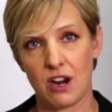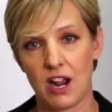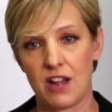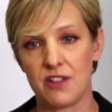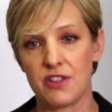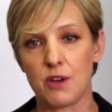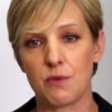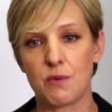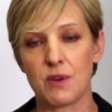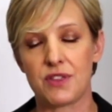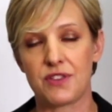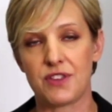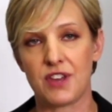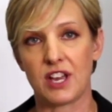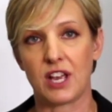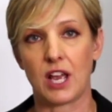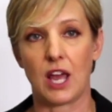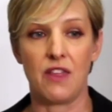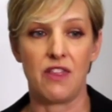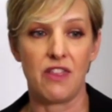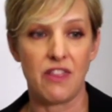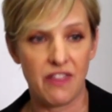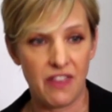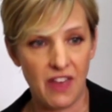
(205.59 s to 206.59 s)
And then we think,
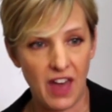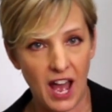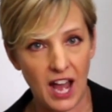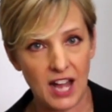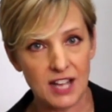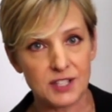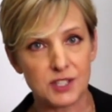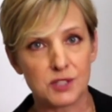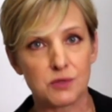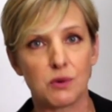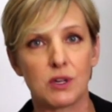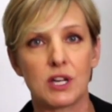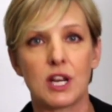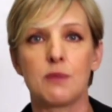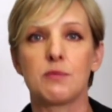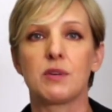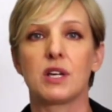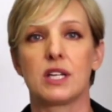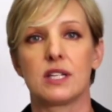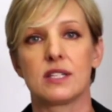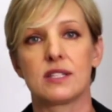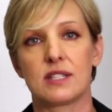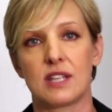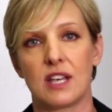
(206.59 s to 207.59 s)
and that's when I'm
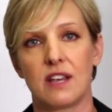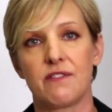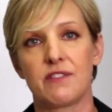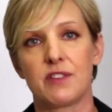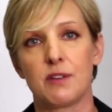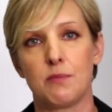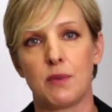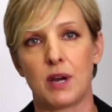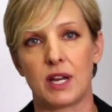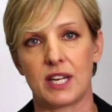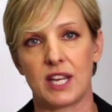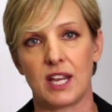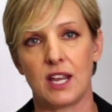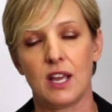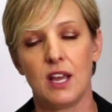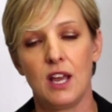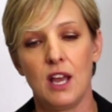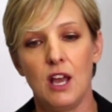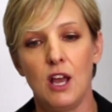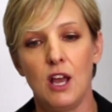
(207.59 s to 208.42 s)
going to save the money.